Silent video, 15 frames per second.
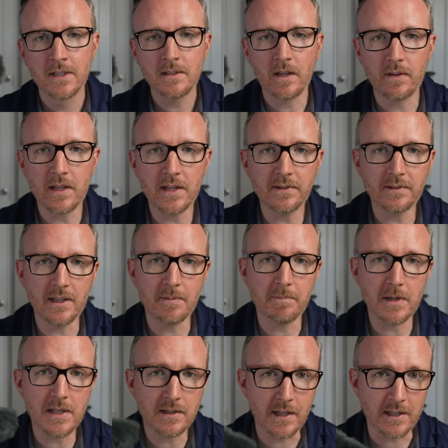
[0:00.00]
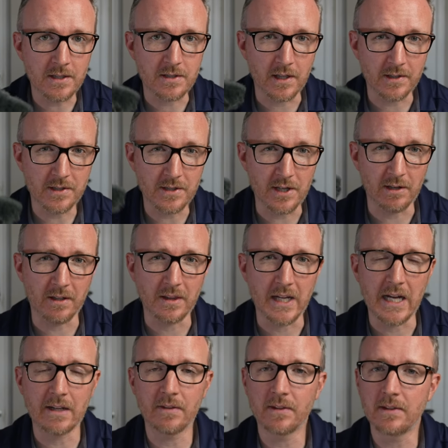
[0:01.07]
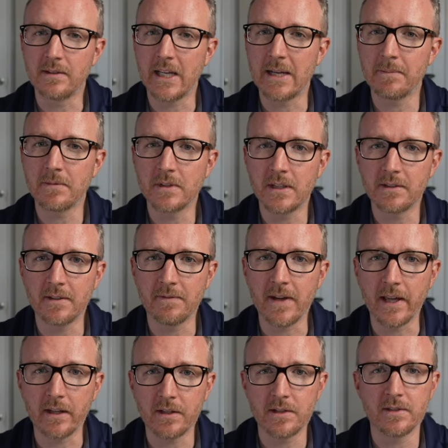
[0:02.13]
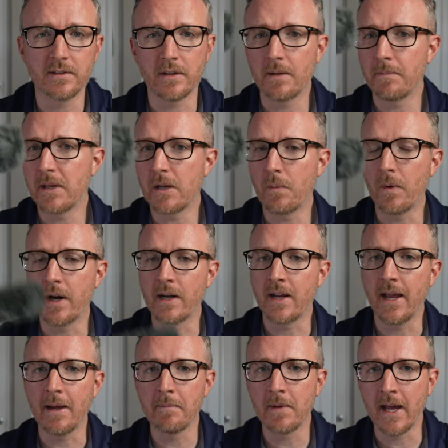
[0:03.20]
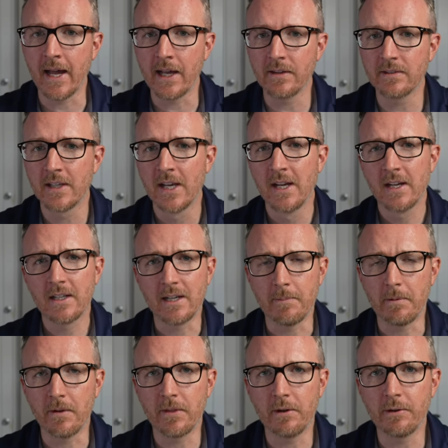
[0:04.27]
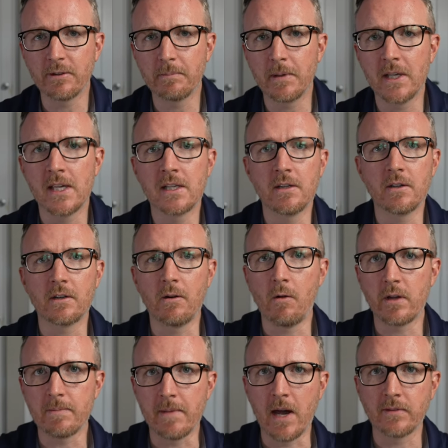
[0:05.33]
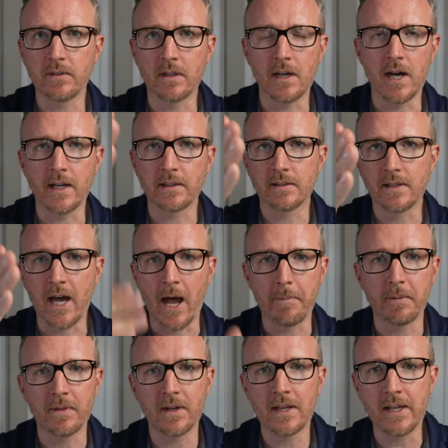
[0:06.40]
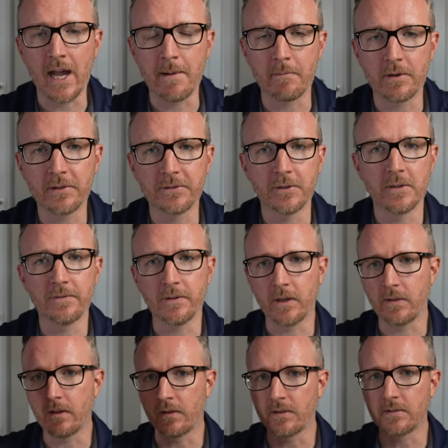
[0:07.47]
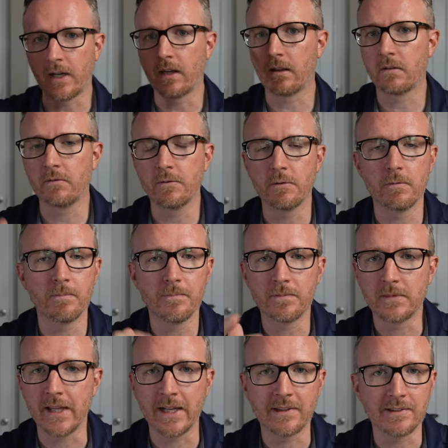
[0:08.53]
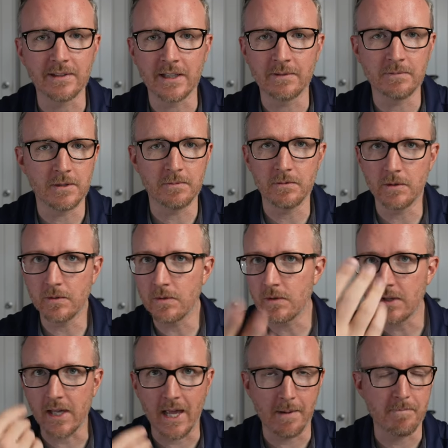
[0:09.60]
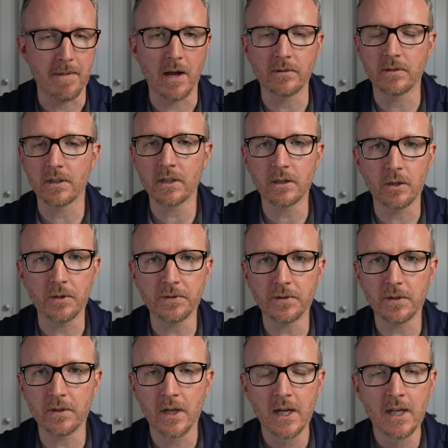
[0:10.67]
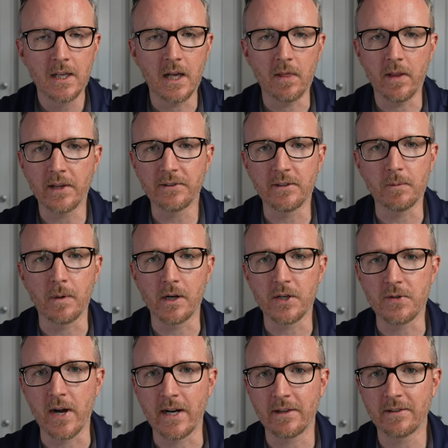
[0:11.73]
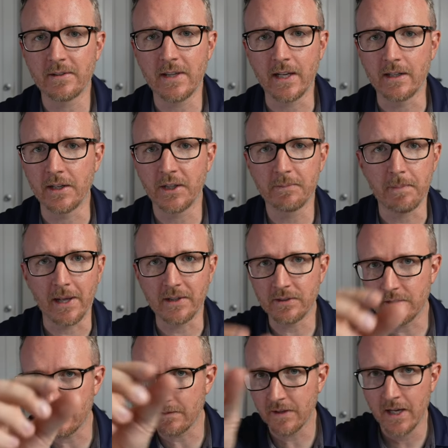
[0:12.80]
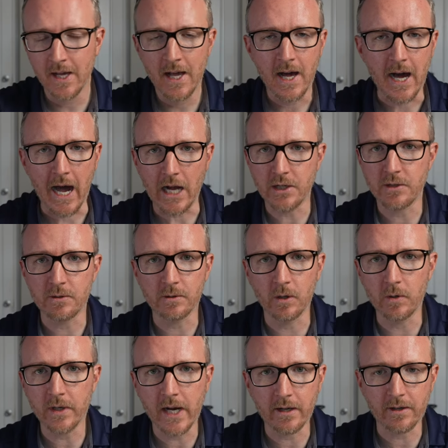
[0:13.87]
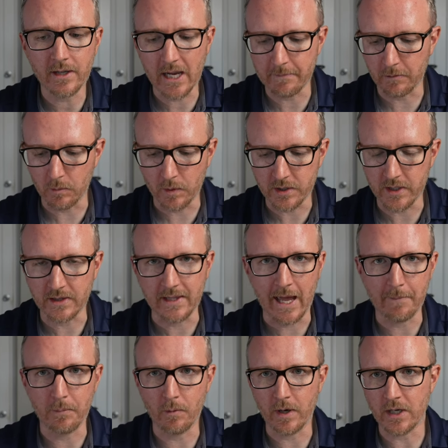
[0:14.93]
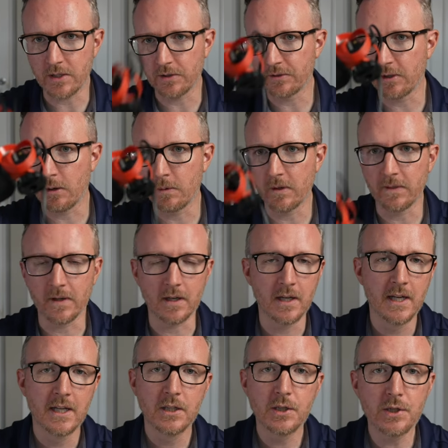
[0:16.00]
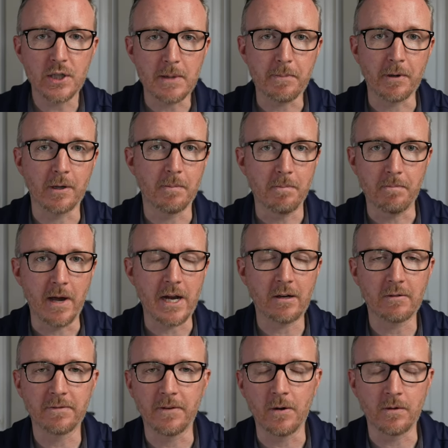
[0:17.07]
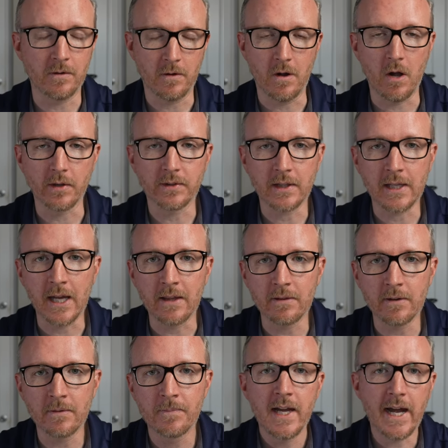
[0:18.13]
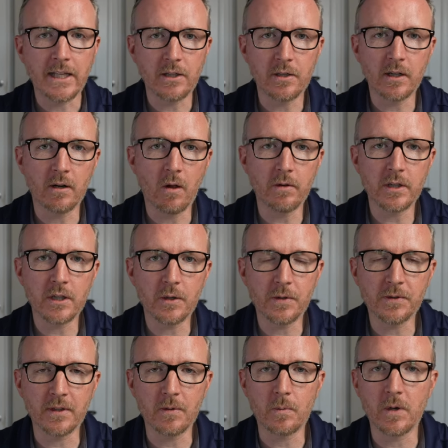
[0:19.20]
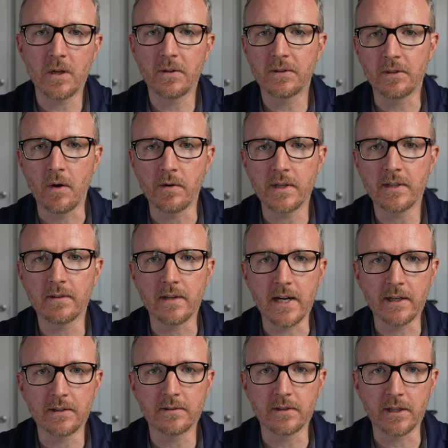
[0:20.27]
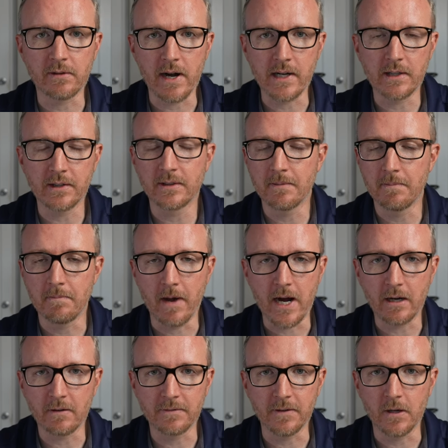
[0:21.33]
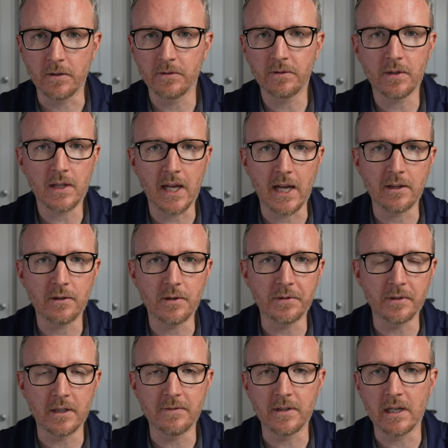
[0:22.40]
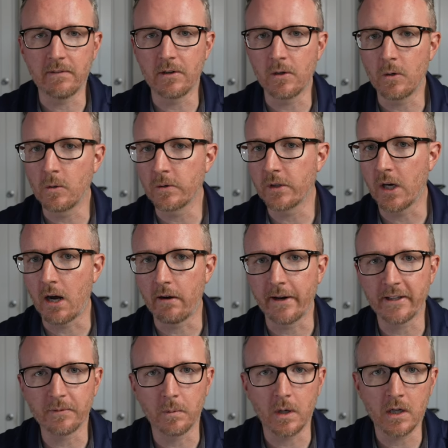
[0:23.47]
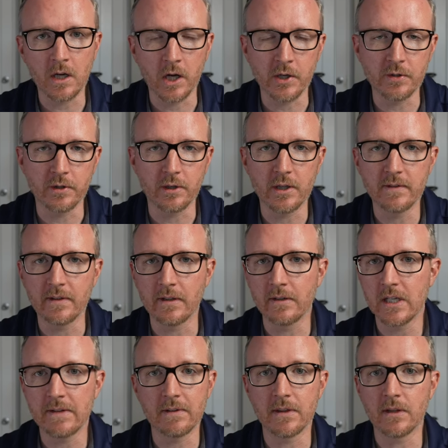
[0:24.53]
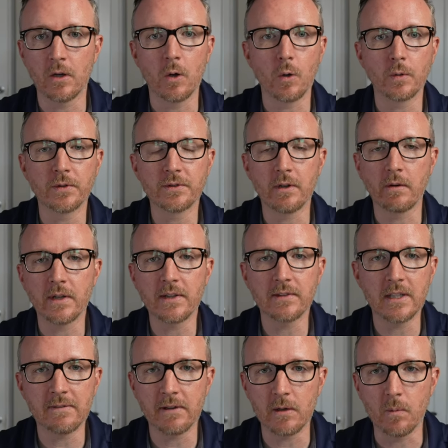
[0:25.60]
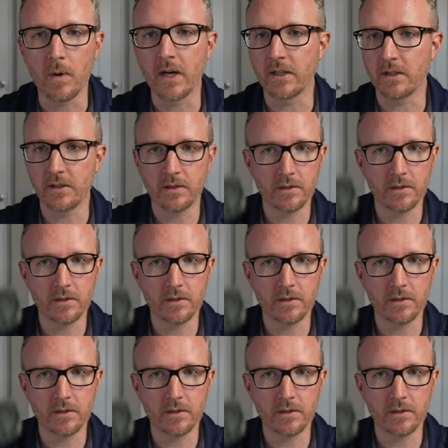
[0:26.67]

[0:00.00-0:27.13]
Now, the ECM B10 does share a lot of the same disadvantages that the B1M has. A couple of those being you can only mount it on top of the camera. So if you're at the other side of the room, that's it. You can't mount it closer unless you want to try to get an expensive hot shoe locator cable, which at that point just go with a cheaper microphone altogether. And you can only use it with Sony's latest and greatest microphones. You can't use it if you have an old RX100 or even the old Sony ZV-1.